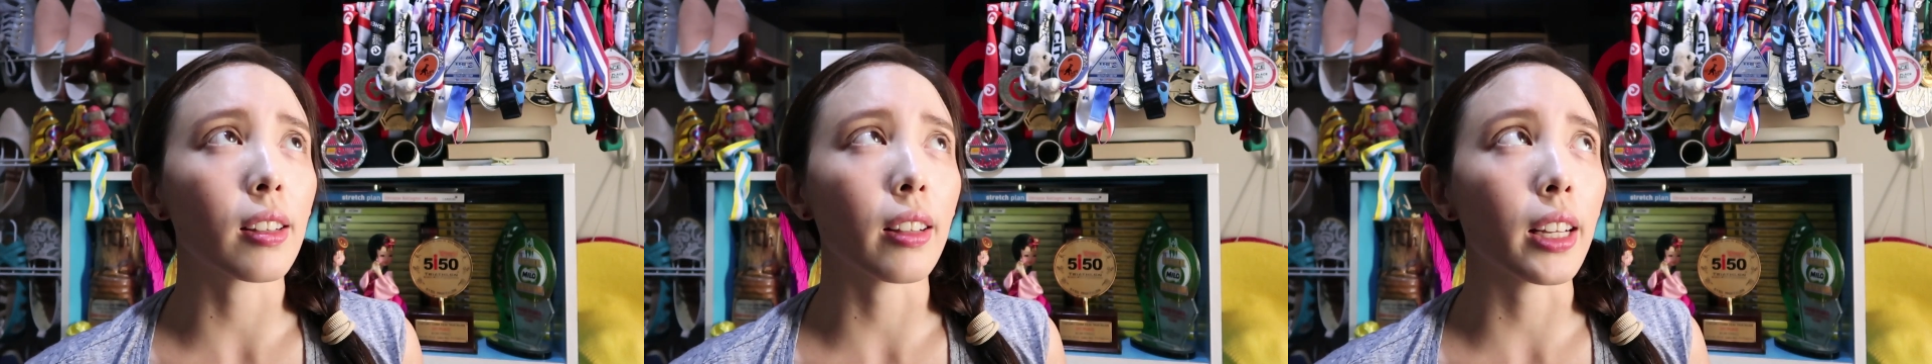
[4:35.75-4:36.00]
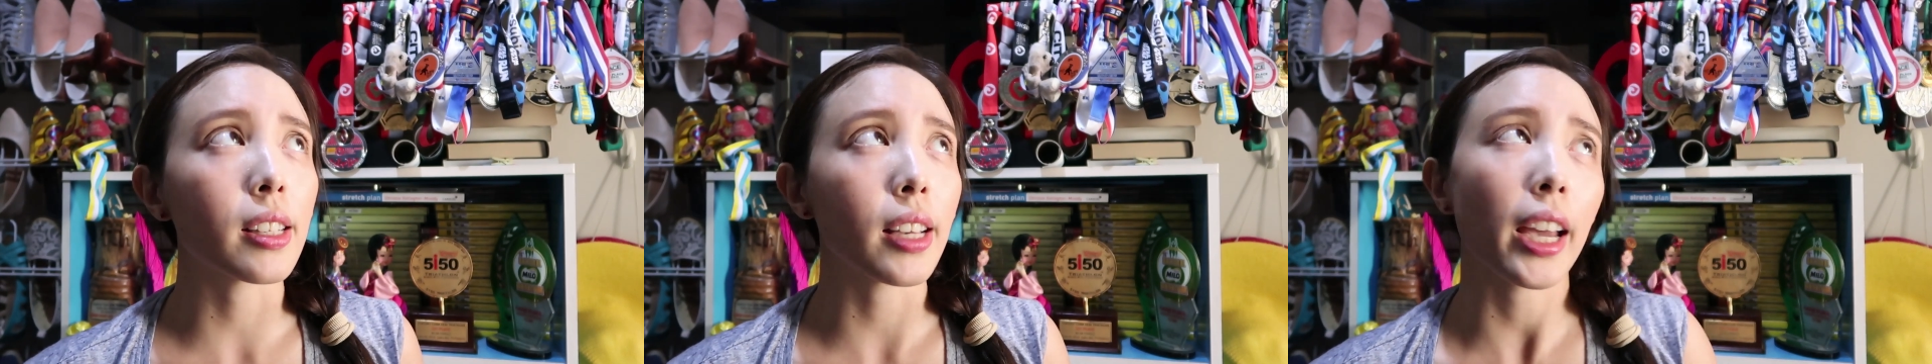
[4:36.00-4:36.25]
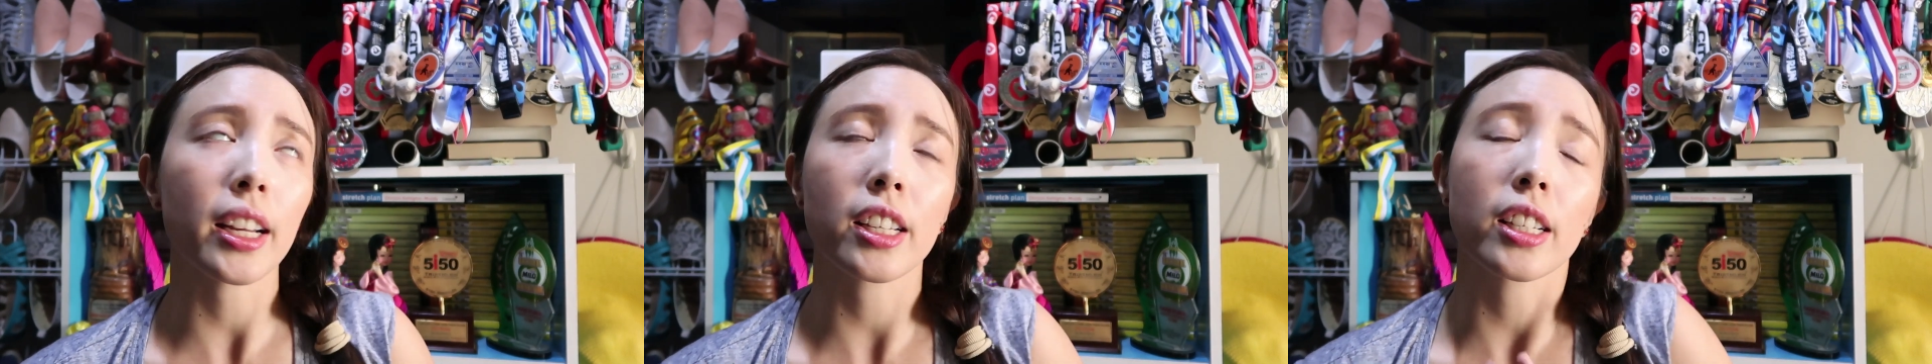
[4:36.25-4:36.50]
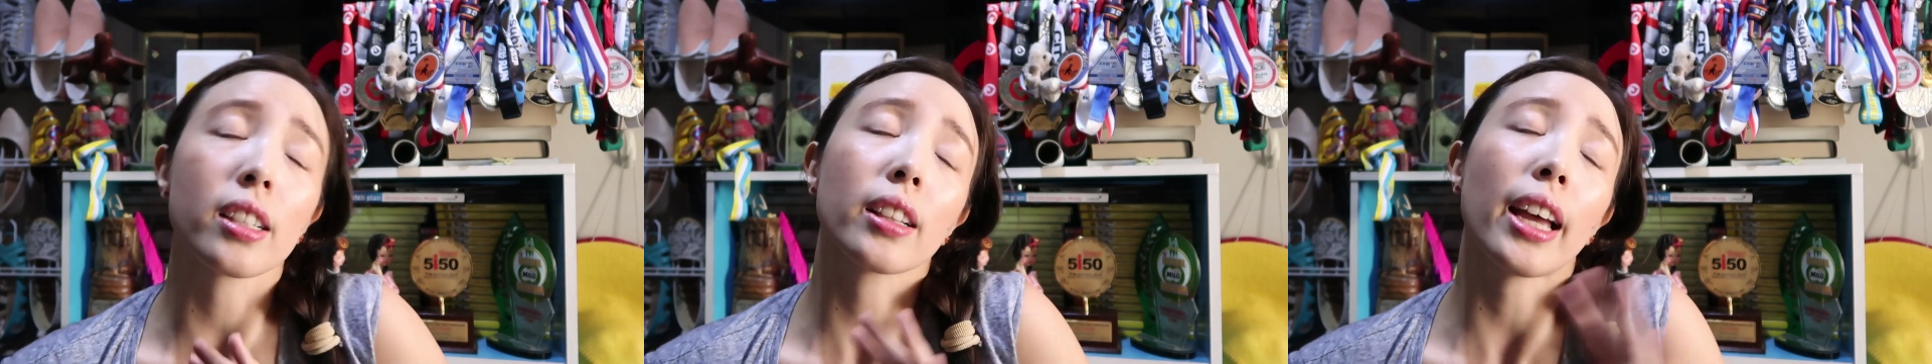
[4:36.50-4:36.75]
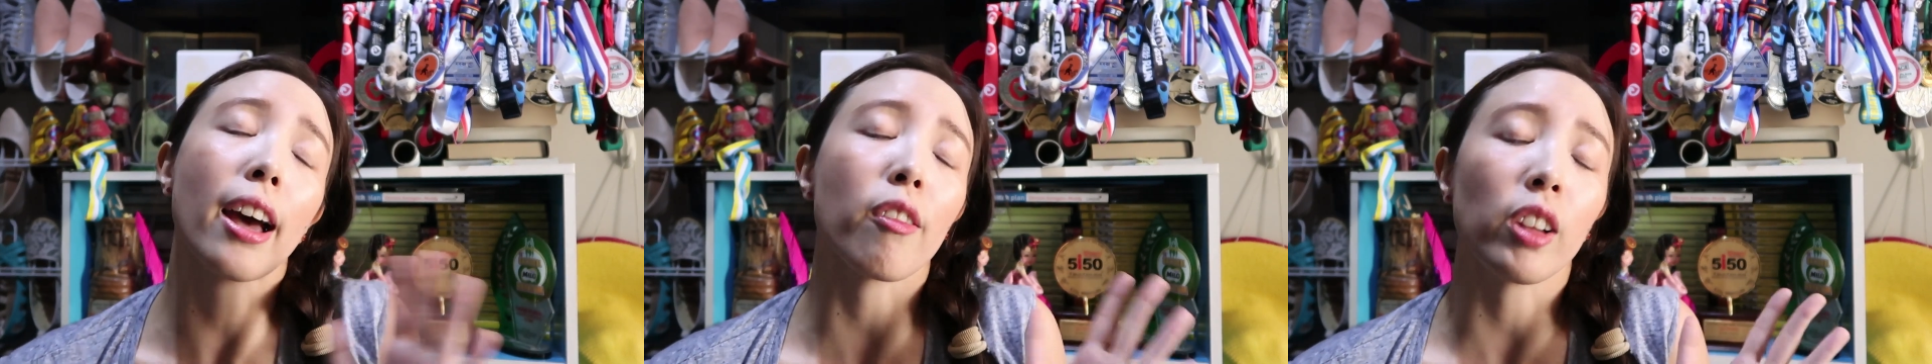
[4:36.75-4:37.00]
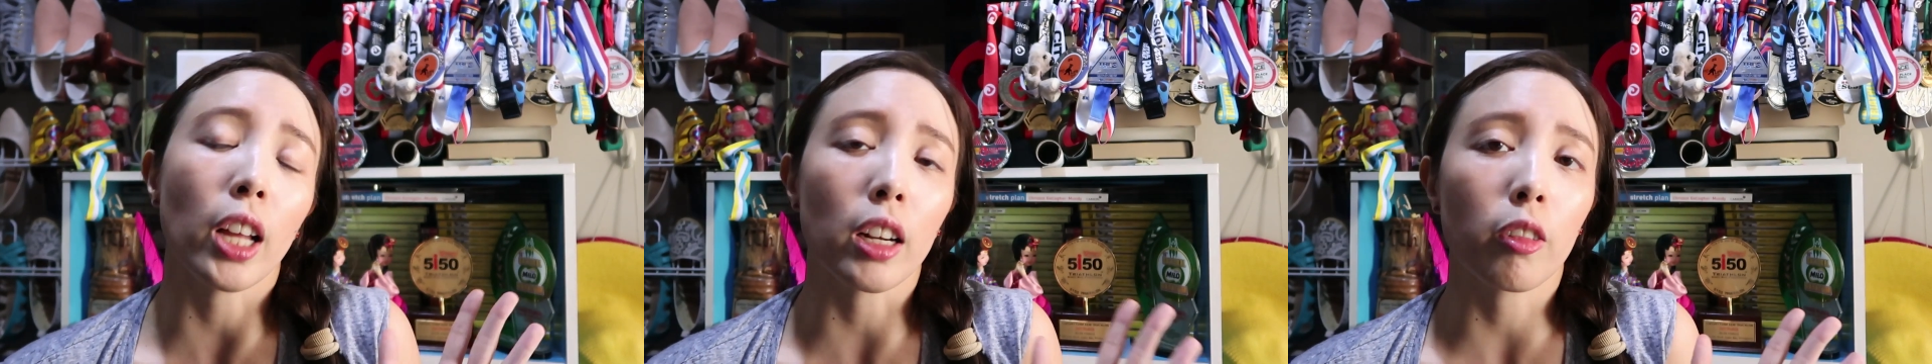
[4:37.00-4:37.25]
let's say I didn't
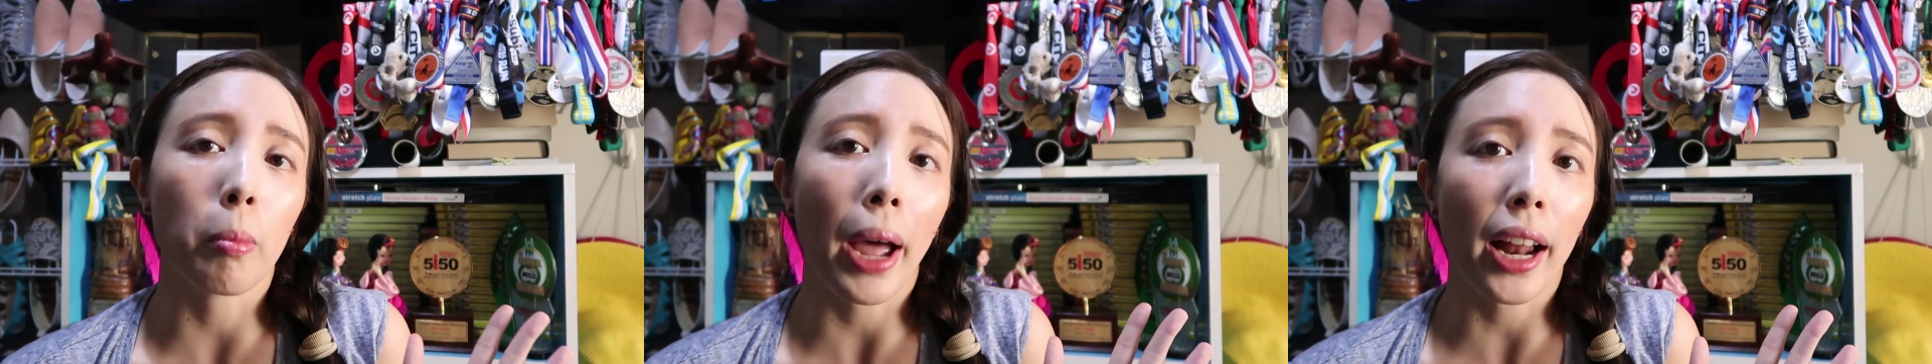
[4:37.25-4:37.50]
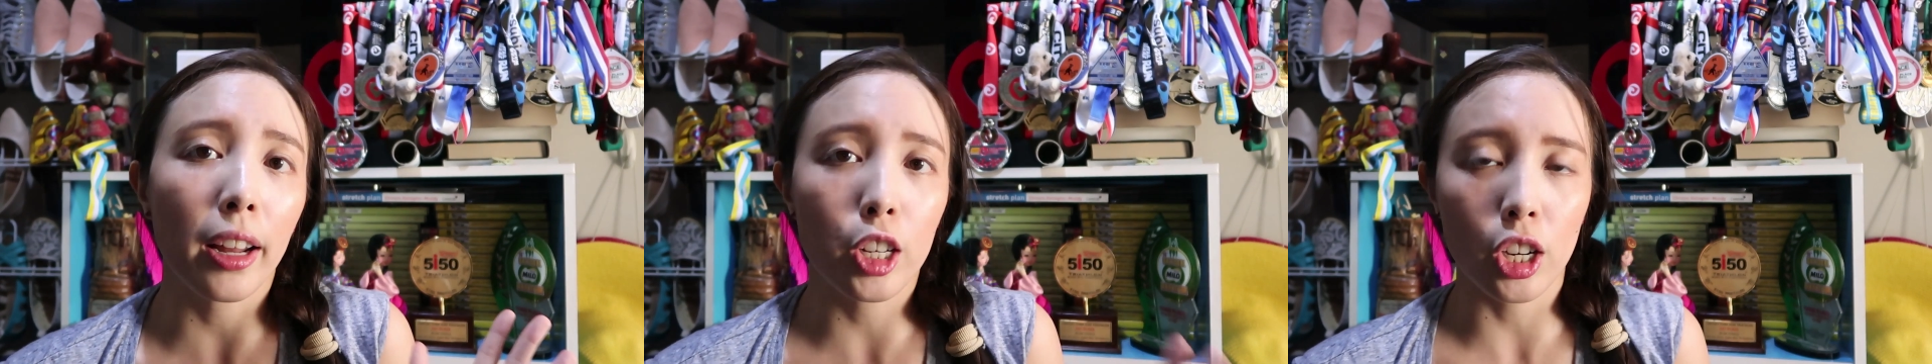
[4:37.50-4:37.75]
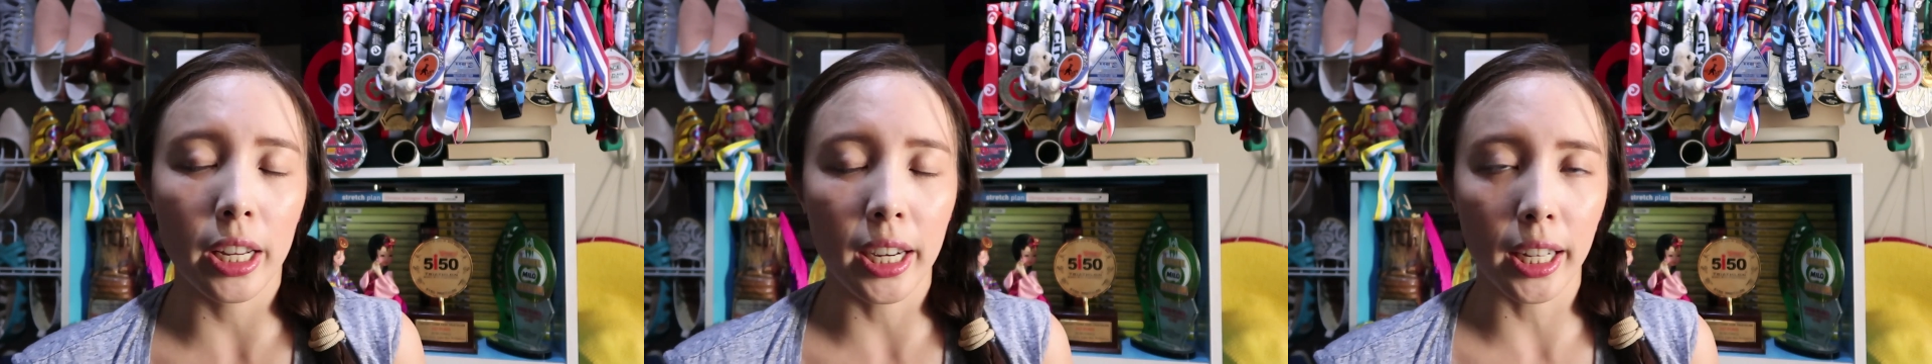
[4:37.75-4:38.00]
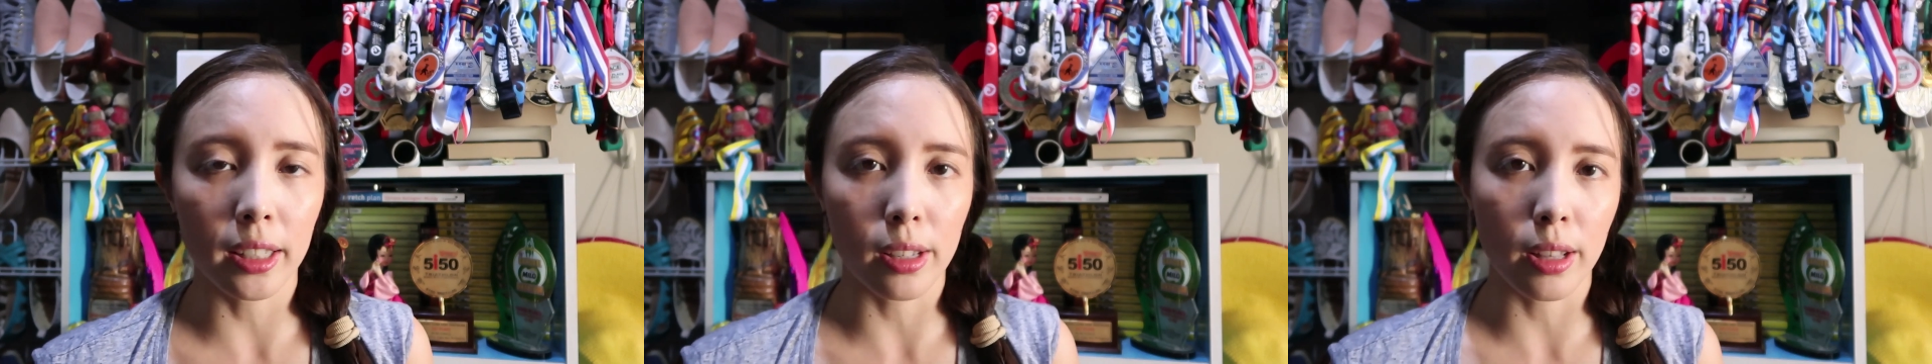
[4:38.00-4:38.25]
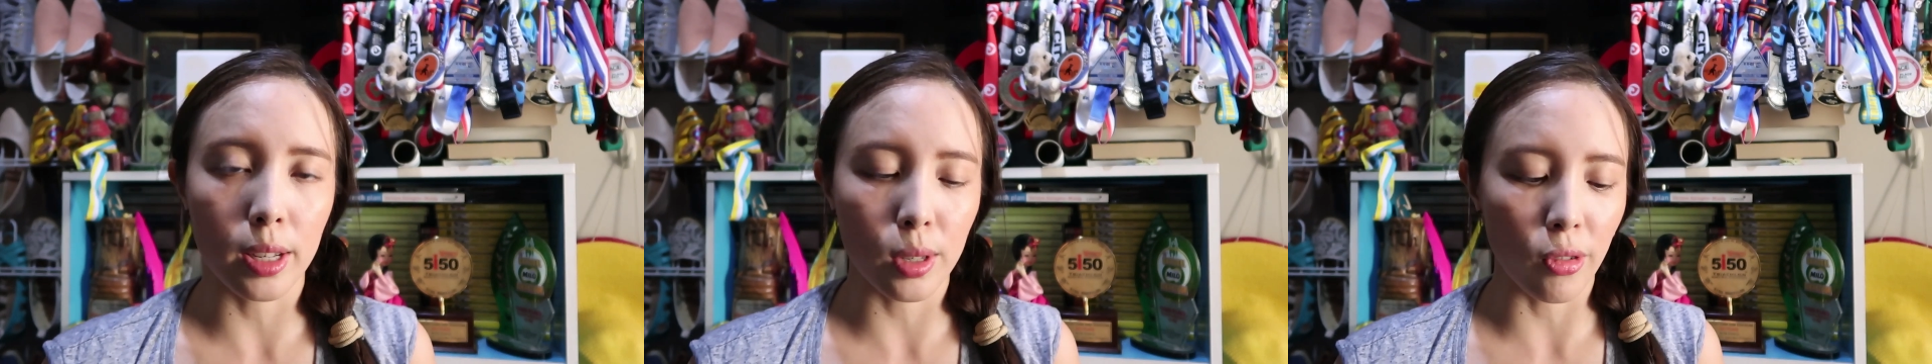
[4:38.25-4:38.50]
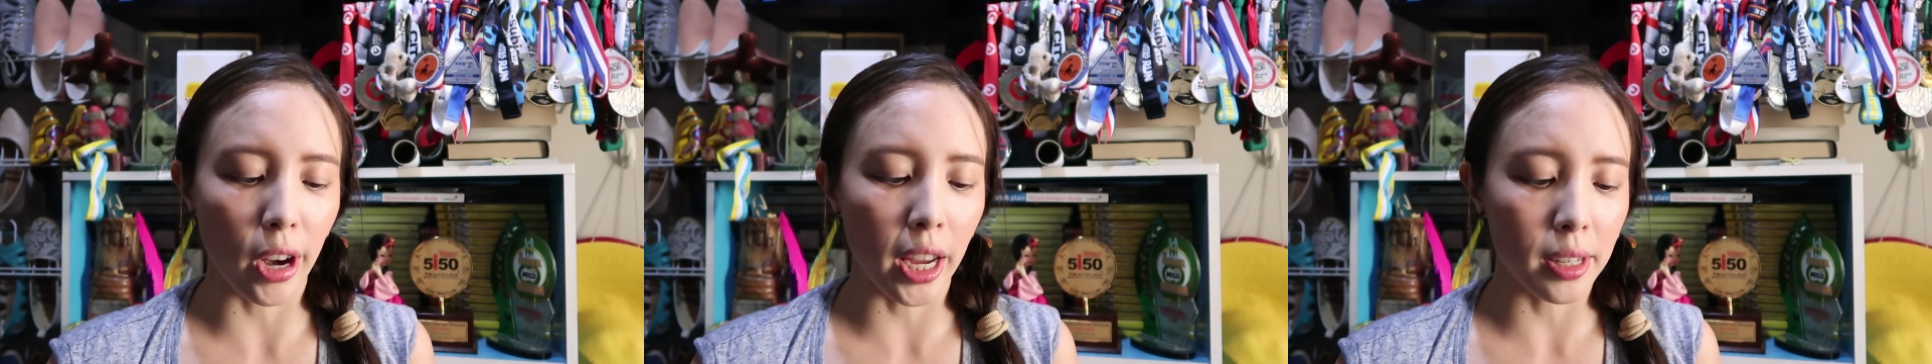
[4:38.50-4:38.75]
have a lot of mileage leading into this
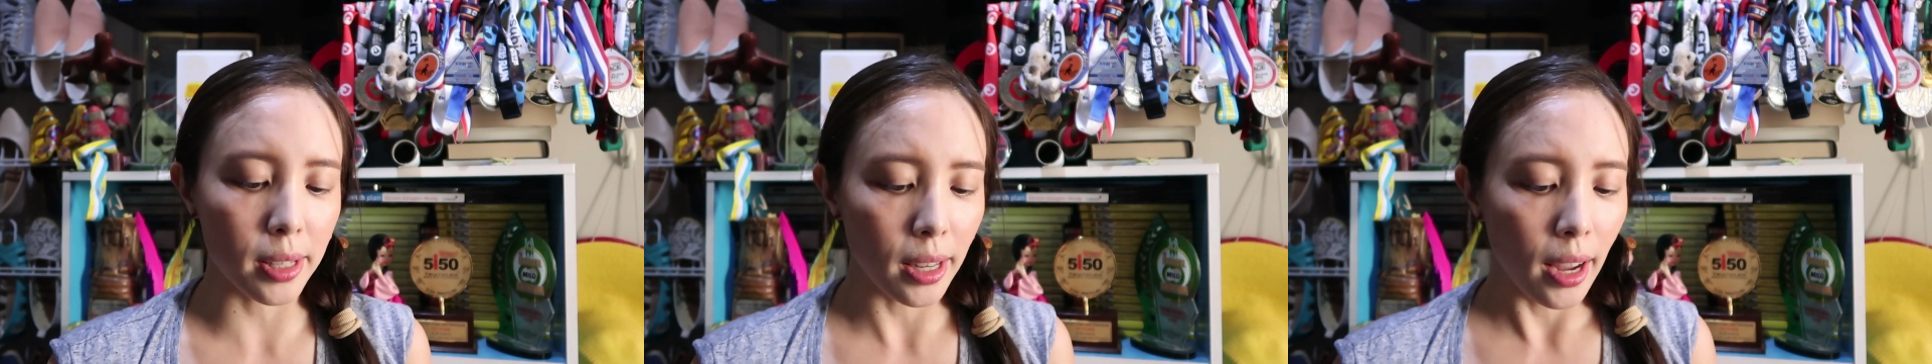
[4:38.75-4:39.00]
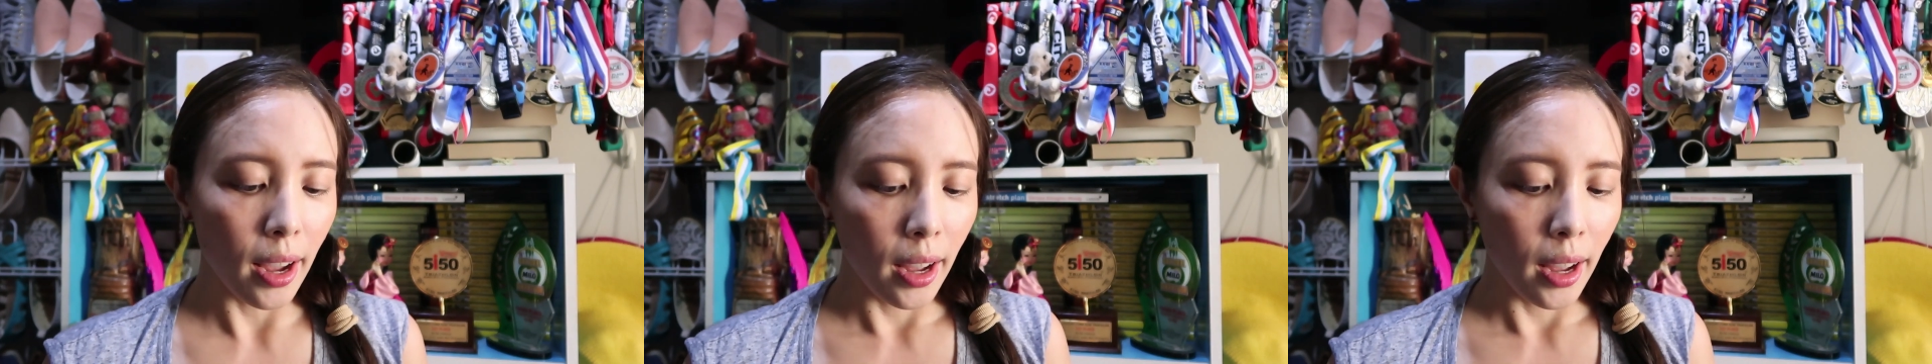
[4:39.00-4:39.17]
race,